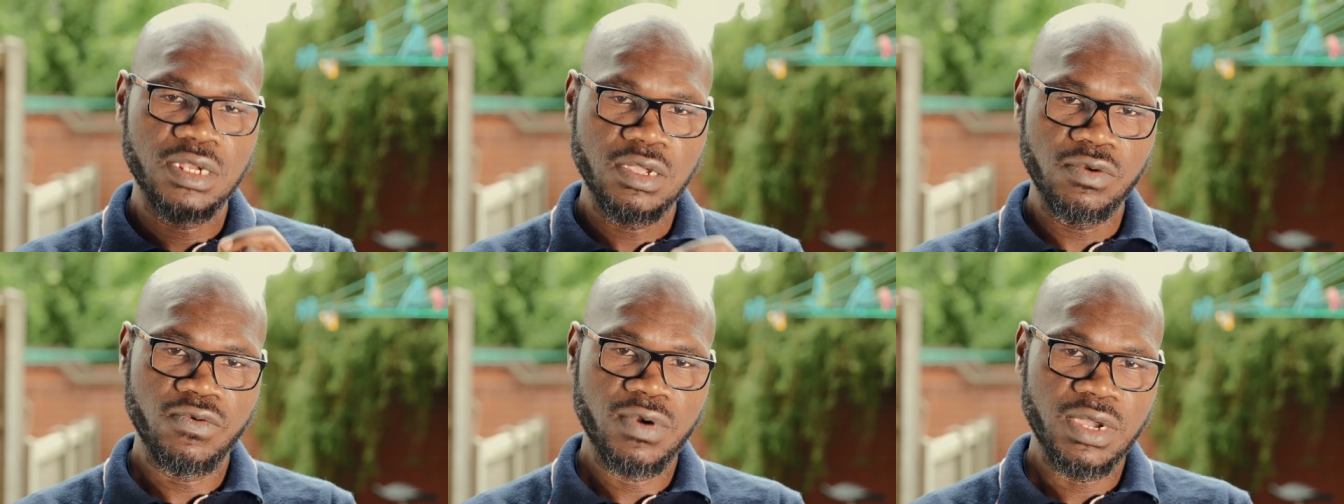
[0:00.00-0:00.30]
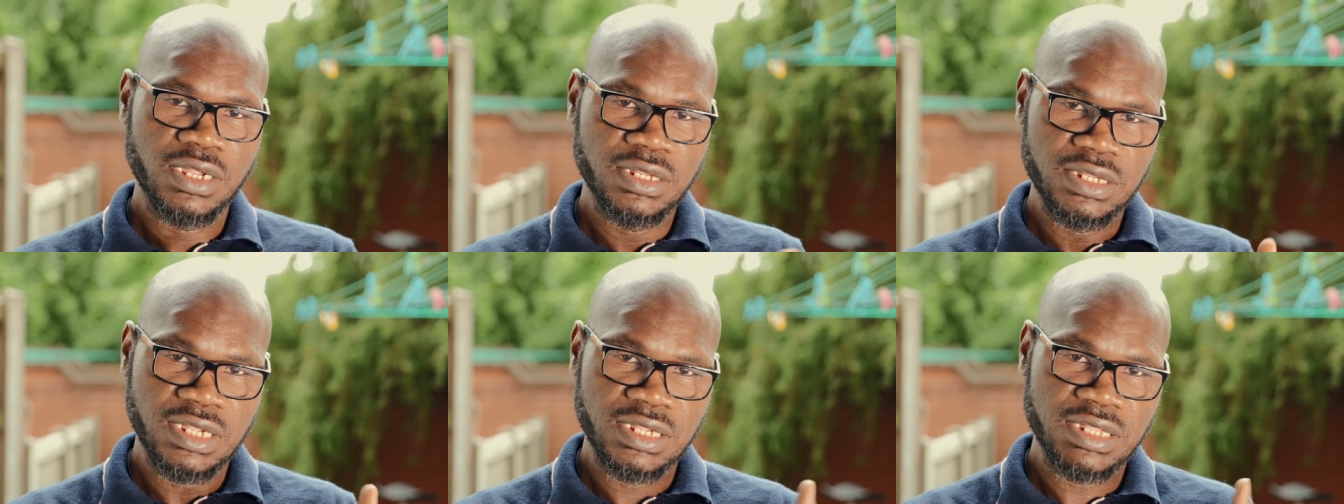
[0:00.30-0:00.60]
The
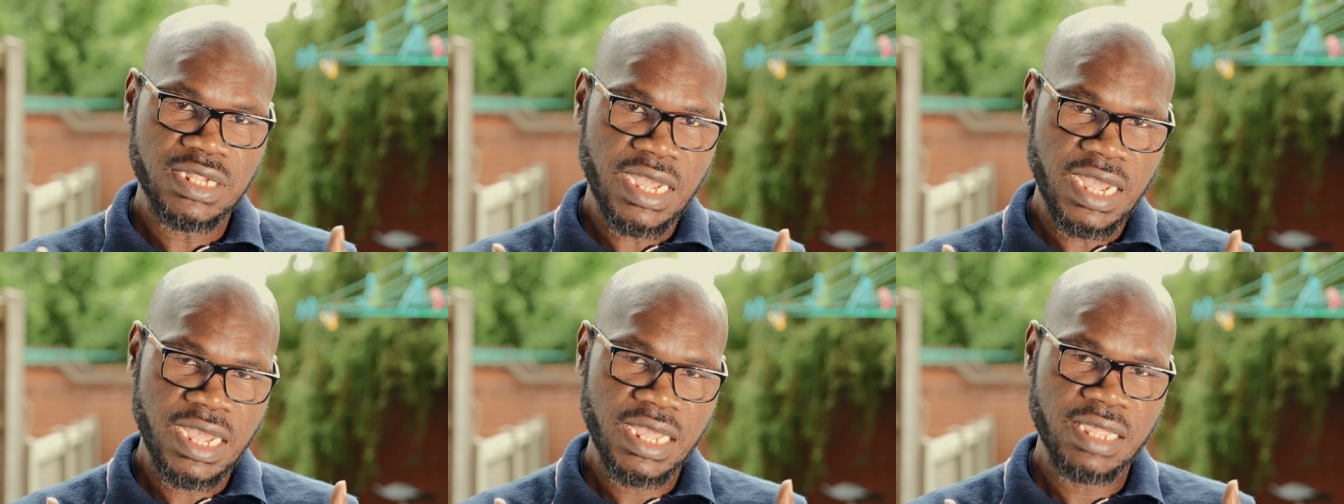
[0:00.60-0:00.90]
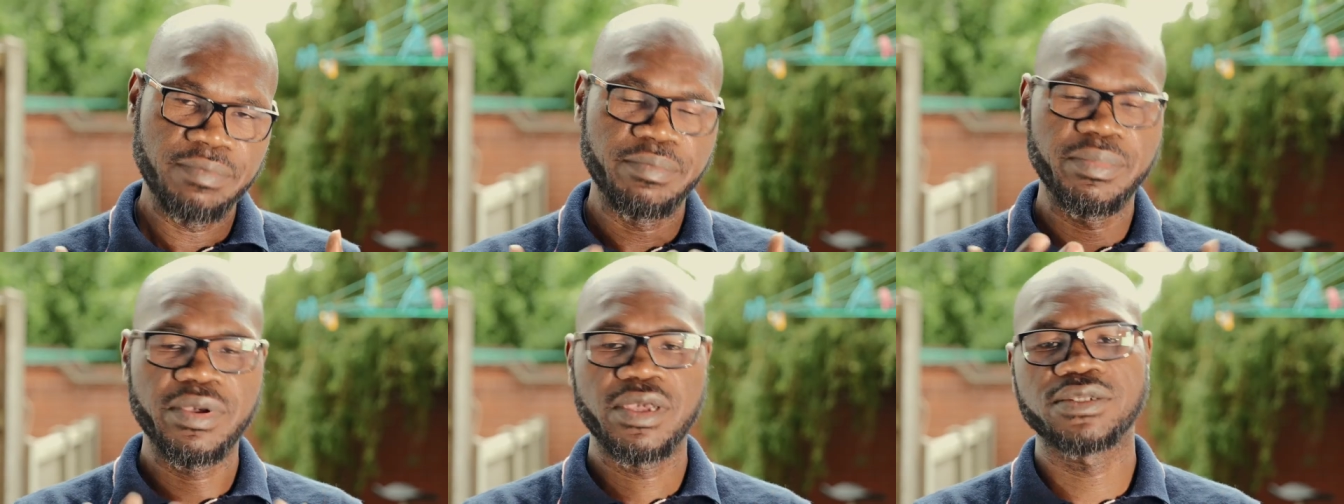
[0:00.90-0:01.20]
one that
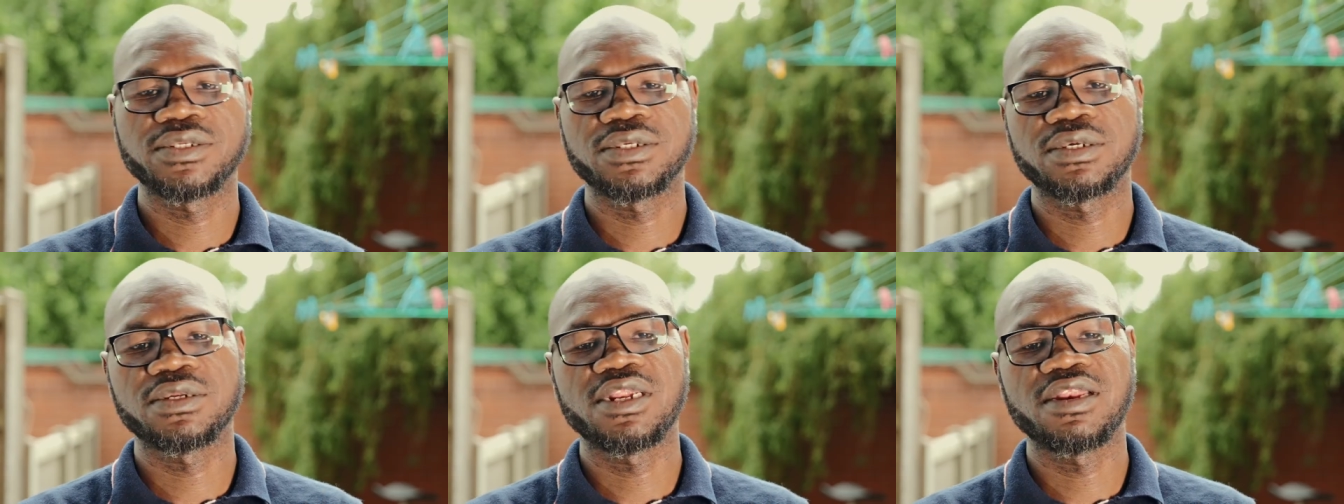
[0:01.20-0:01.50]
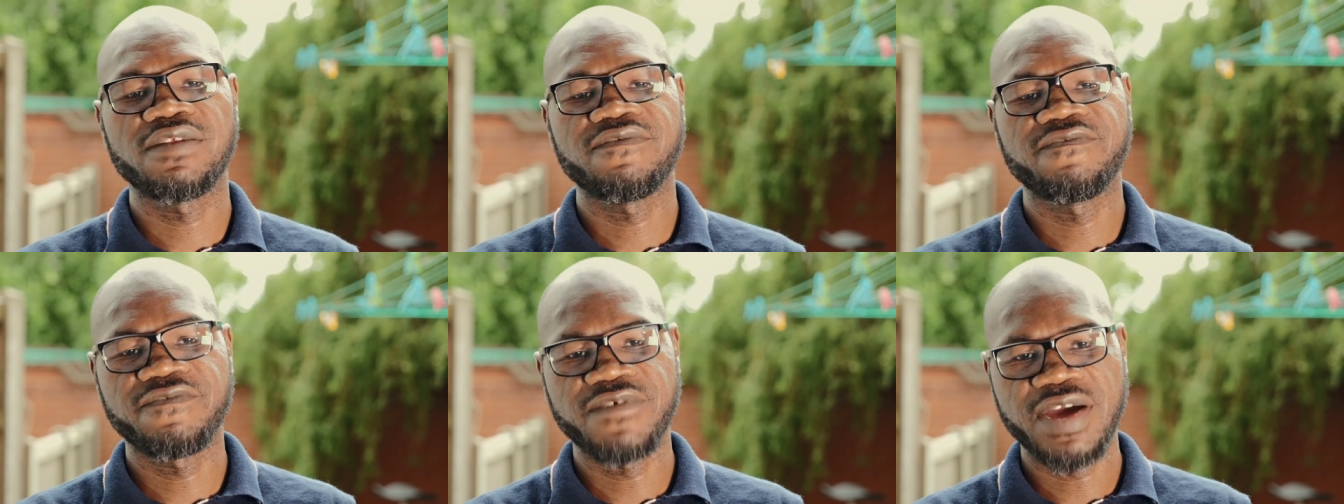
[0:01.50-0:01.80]
I
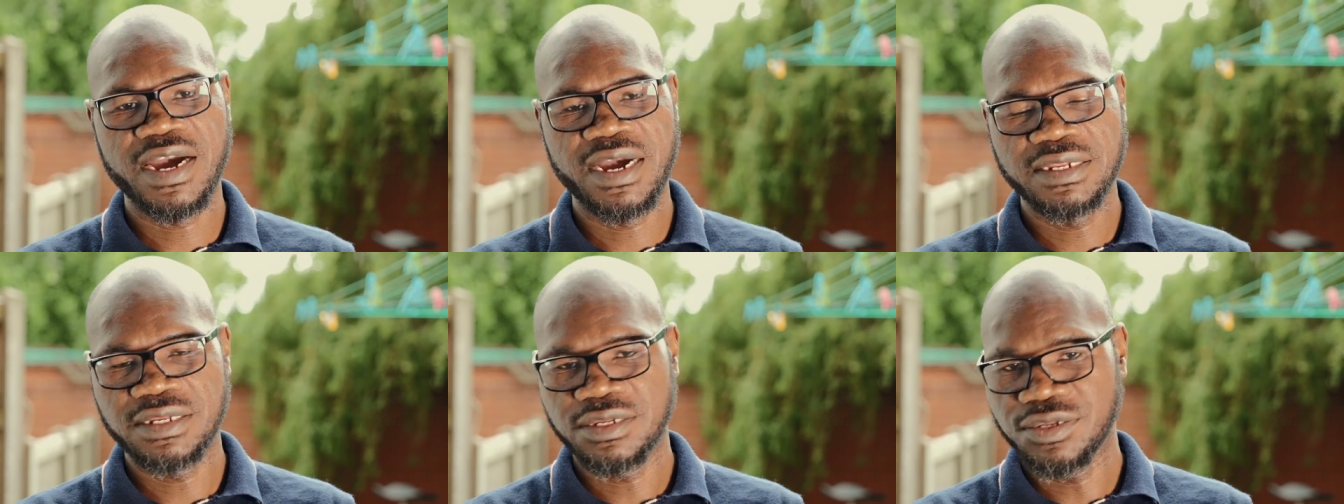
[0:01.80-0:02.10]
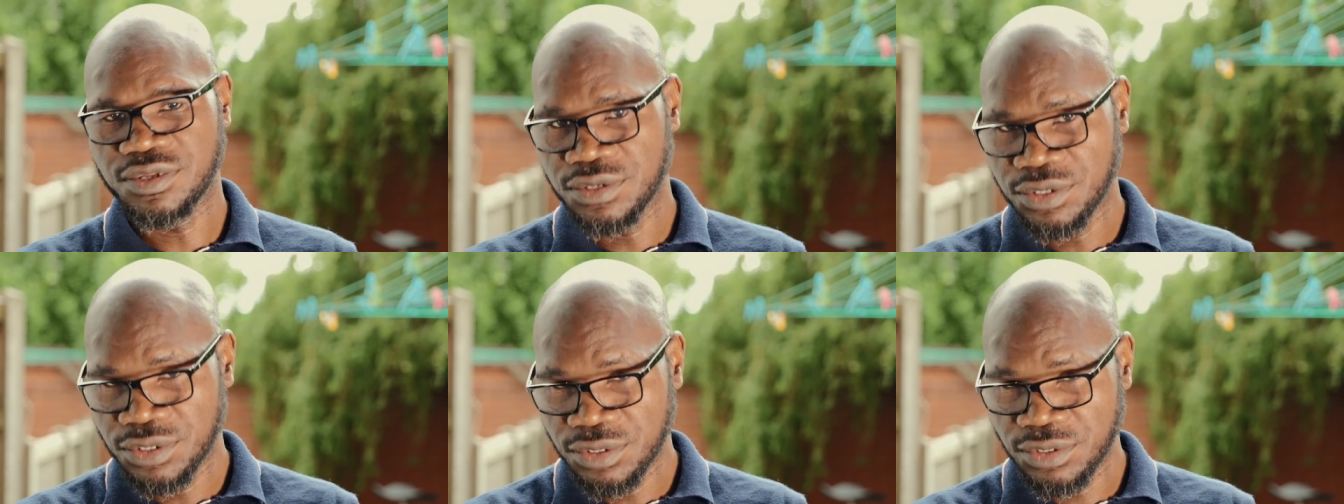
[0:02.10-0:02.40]
personally
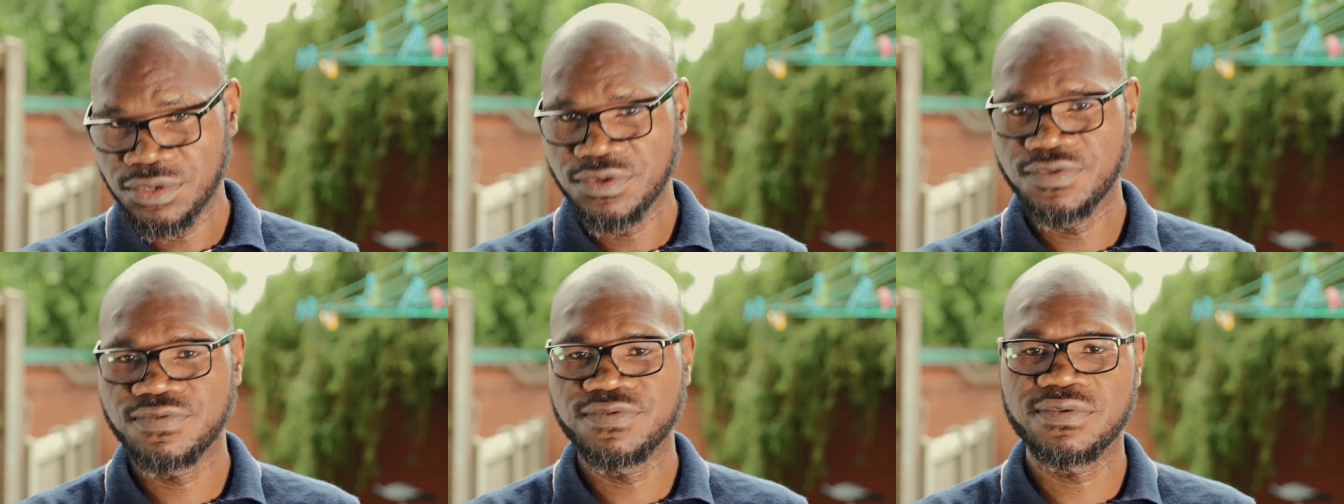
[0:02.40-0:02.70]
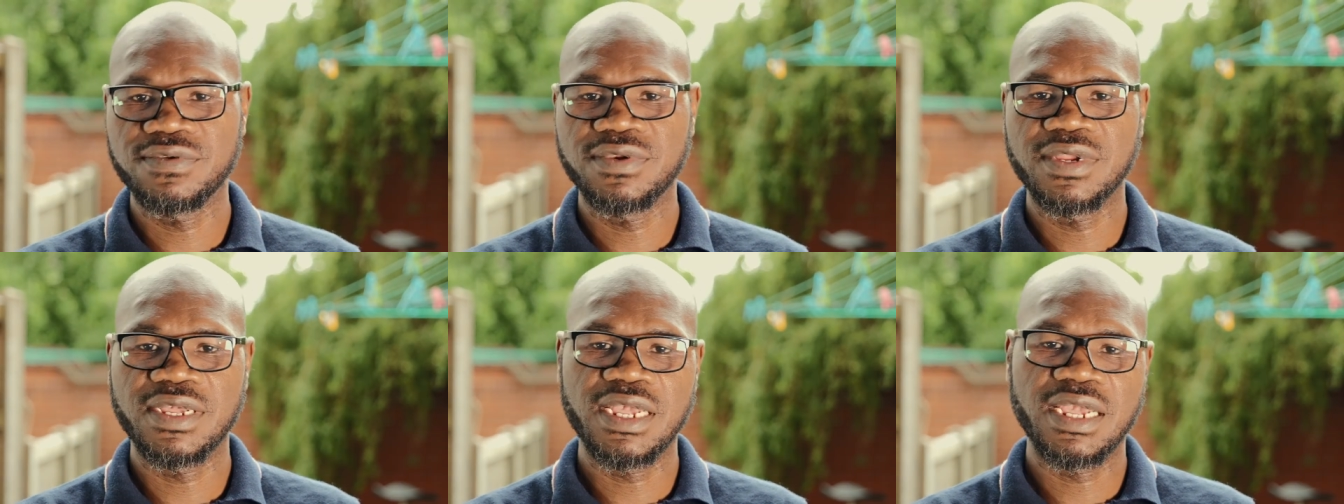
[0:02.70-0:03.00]
find
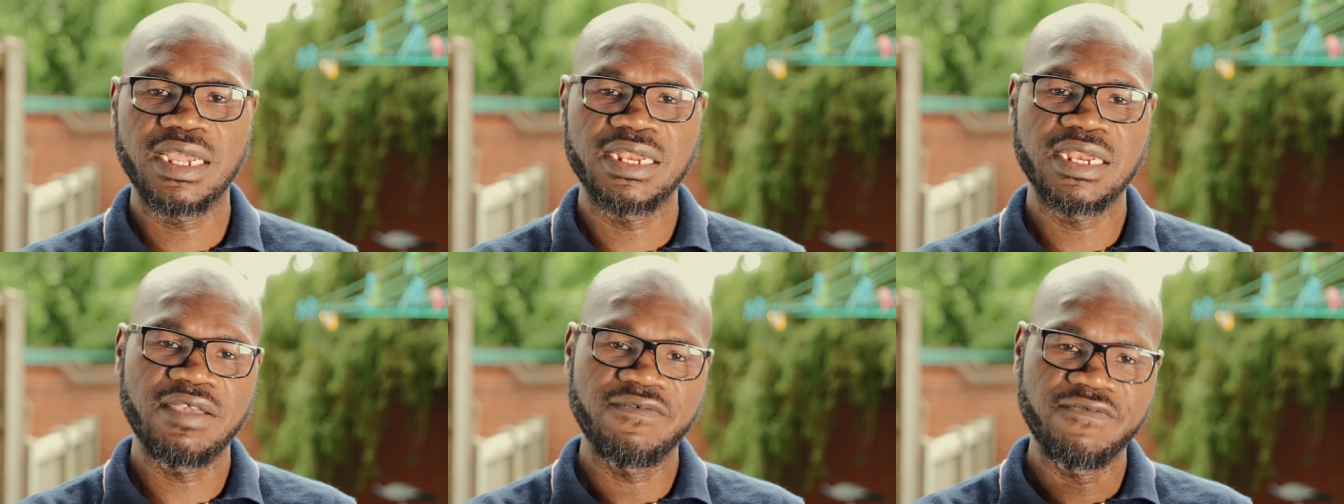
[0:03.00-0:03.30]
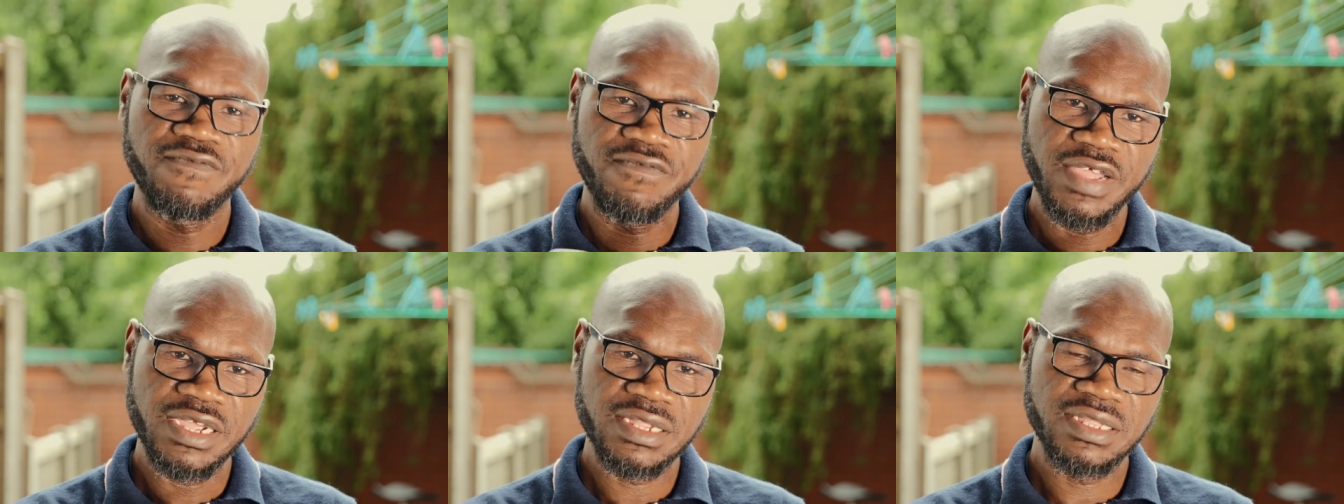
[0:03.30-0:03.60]
useful and
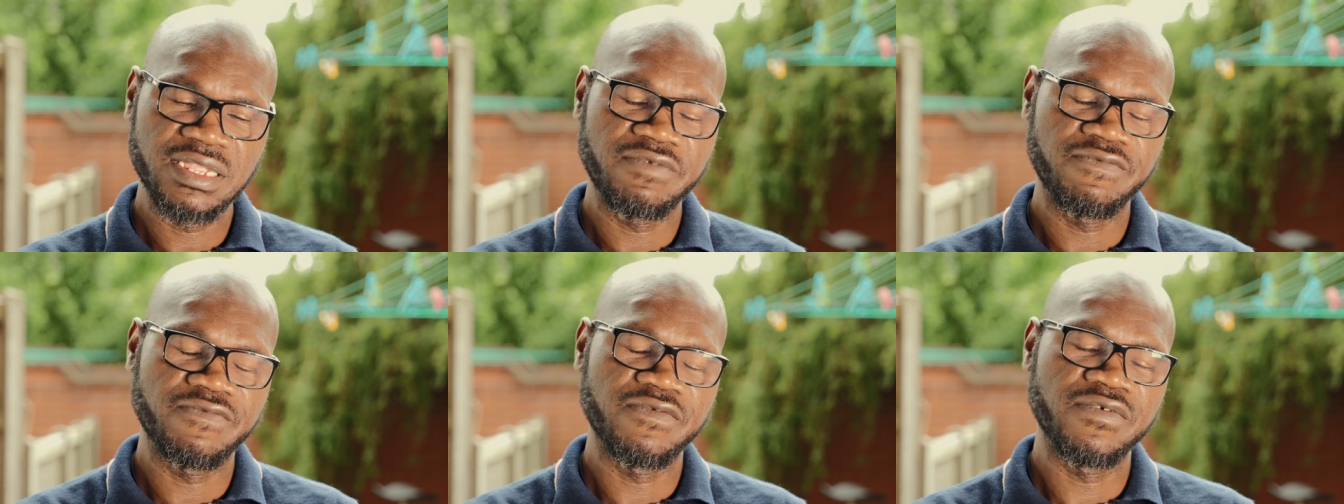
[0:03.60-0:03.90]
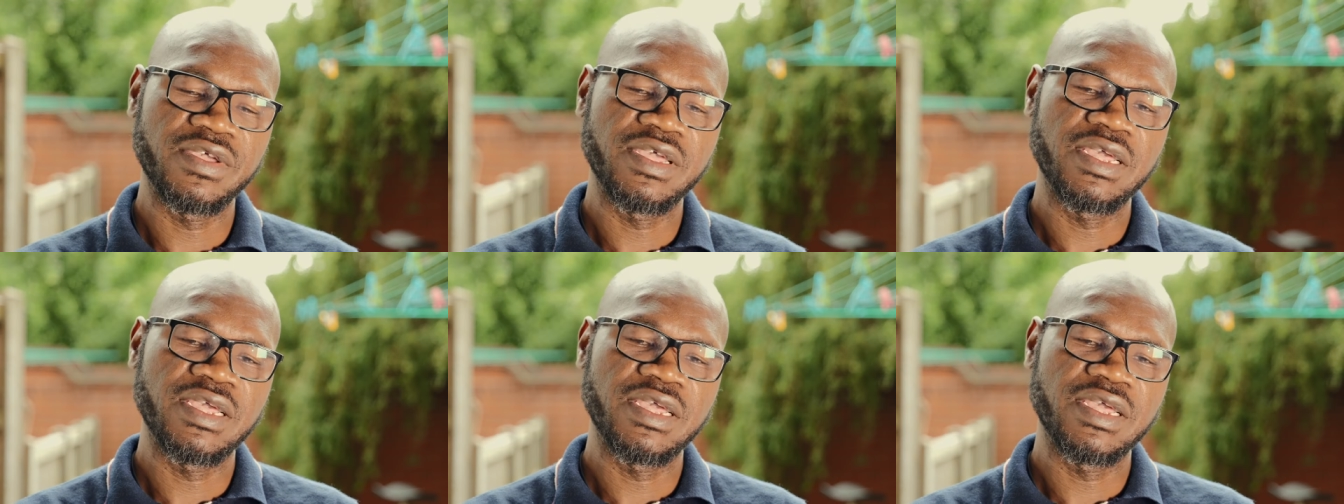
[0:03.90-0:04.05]
effective